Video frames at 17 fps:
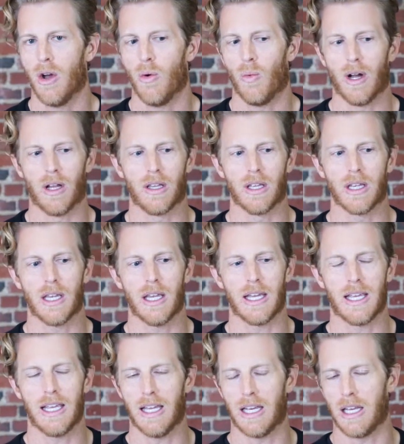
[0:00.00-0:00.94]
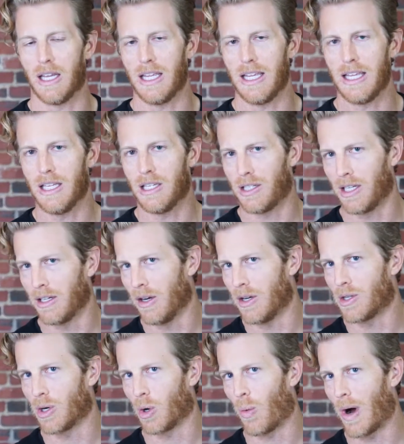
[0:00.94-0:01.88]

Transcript: Well, again, eSignature,